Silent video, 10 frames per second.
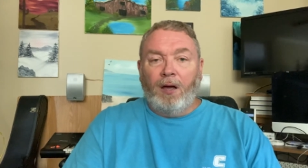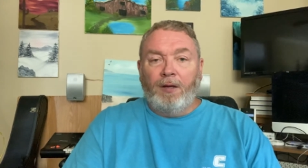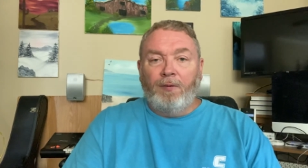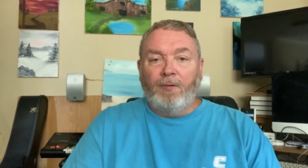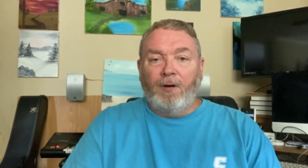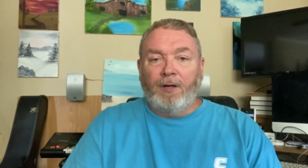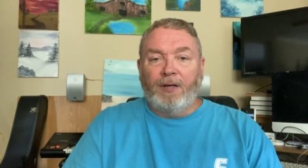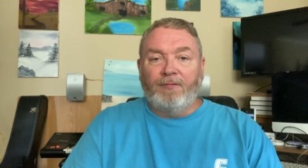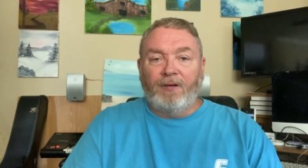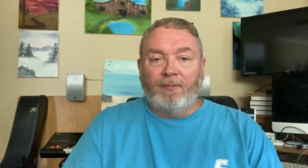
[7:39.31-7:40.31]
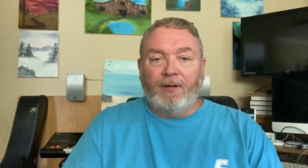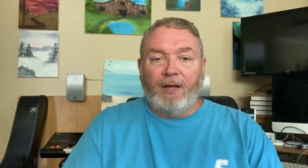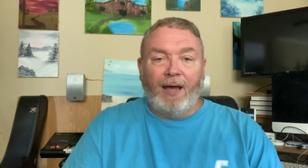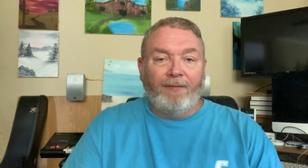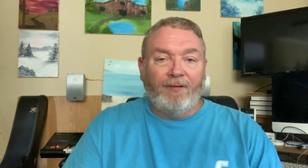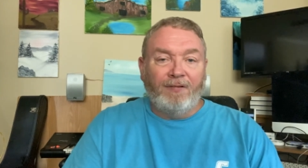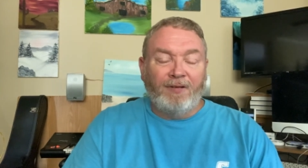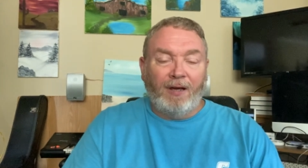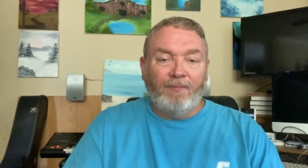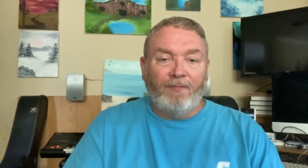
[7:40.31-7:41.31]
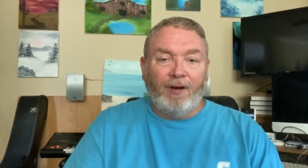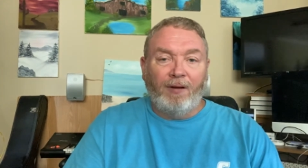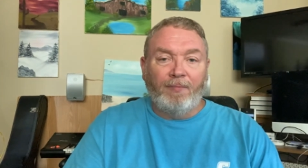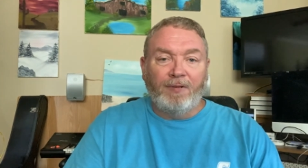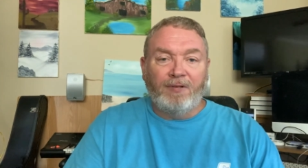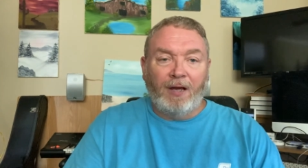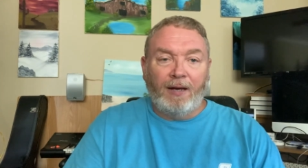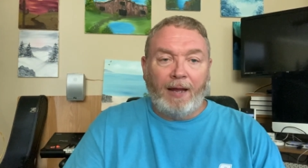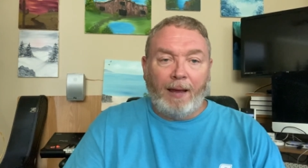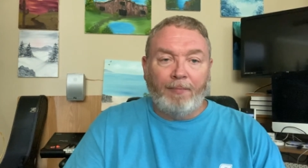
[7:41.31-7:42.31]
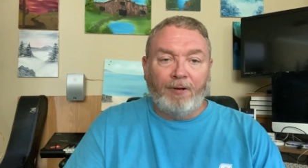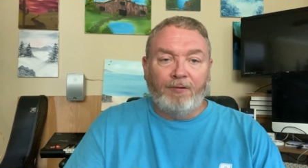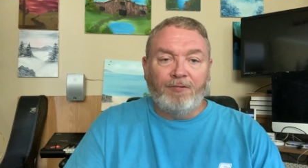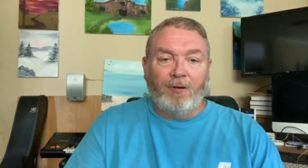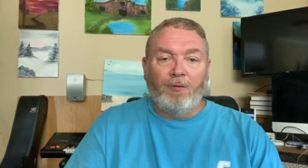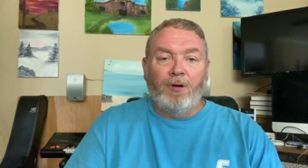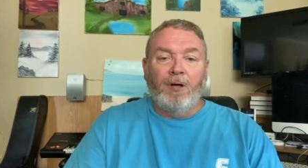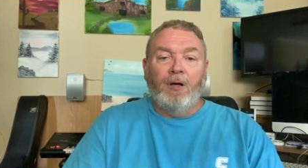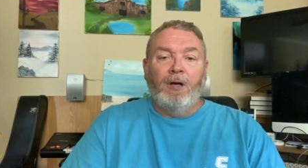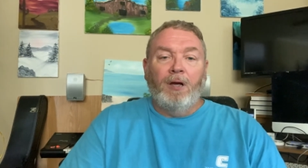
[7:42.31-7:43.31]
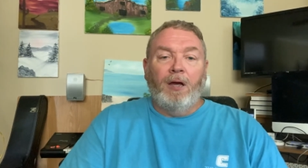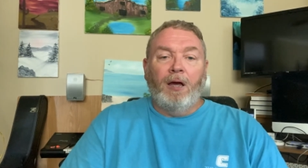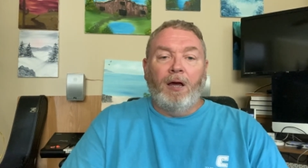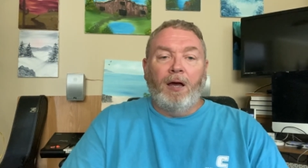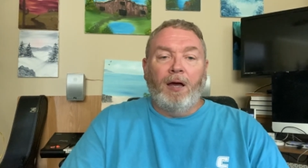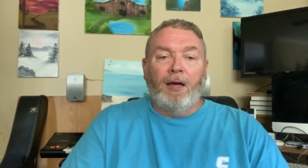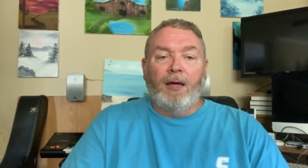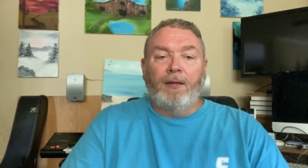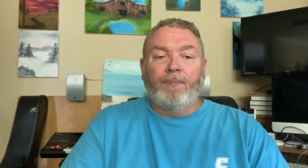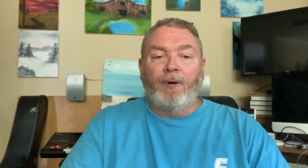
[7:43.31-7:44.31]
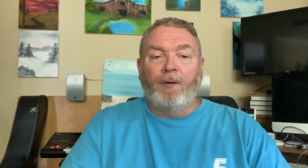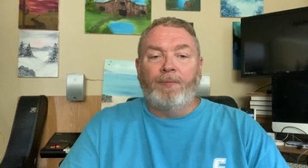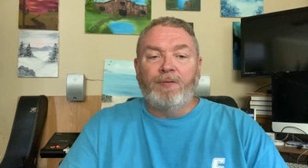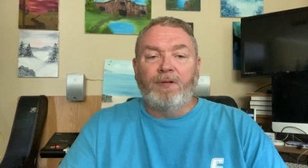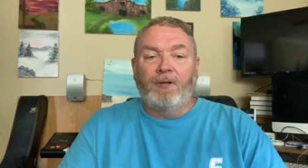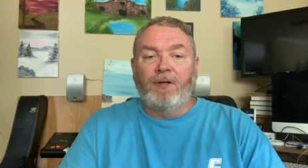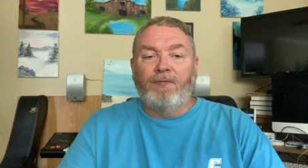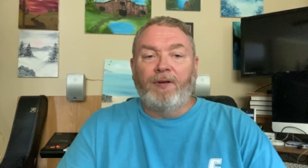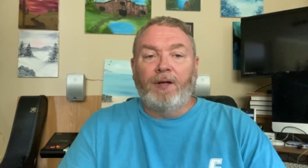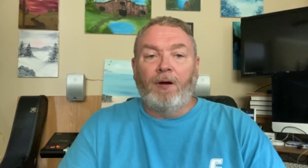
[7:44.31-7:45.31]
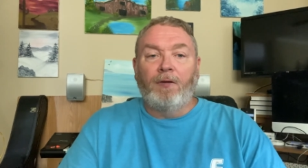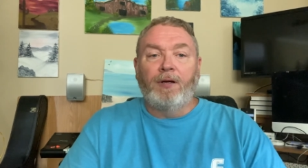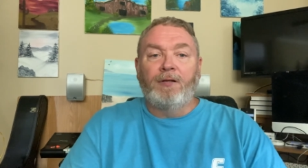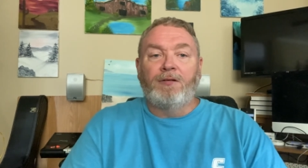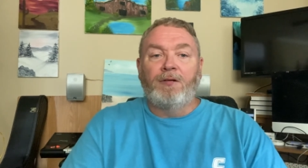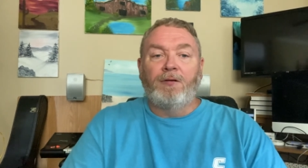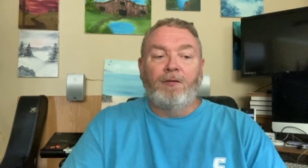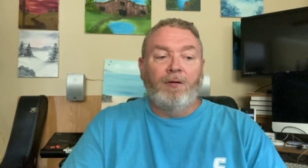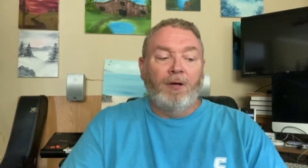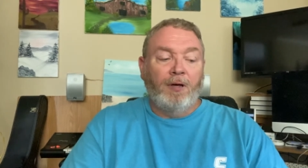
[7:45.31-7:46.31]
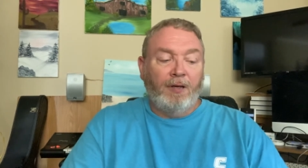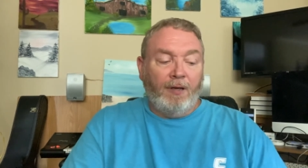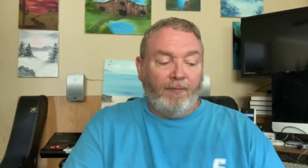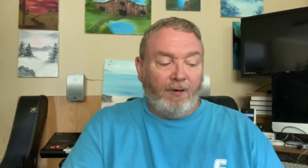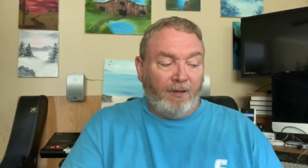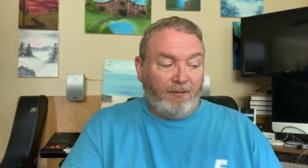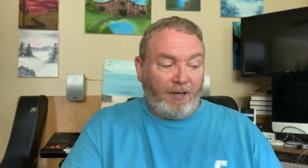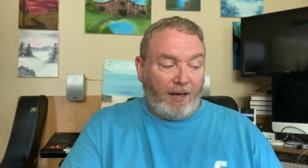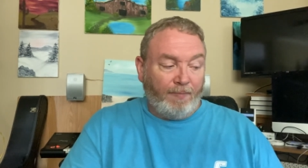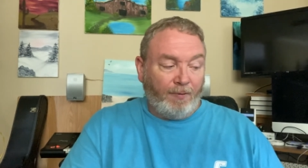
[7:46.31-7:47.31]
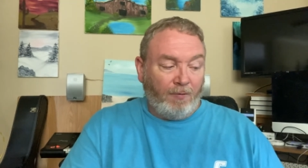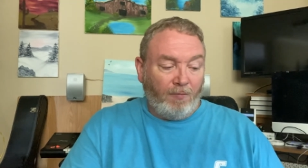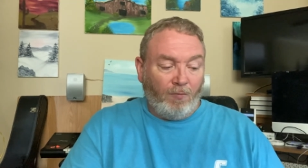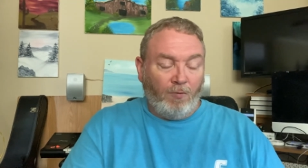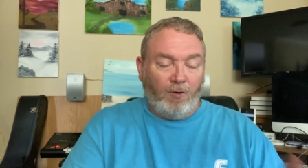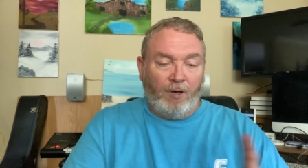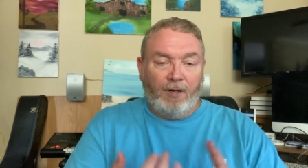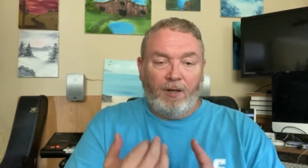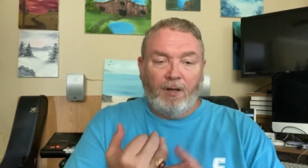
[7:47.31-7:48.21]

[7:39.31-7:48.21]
you would look at something having the same rim and the same diameter. So the purpose of this video is to give an example, one,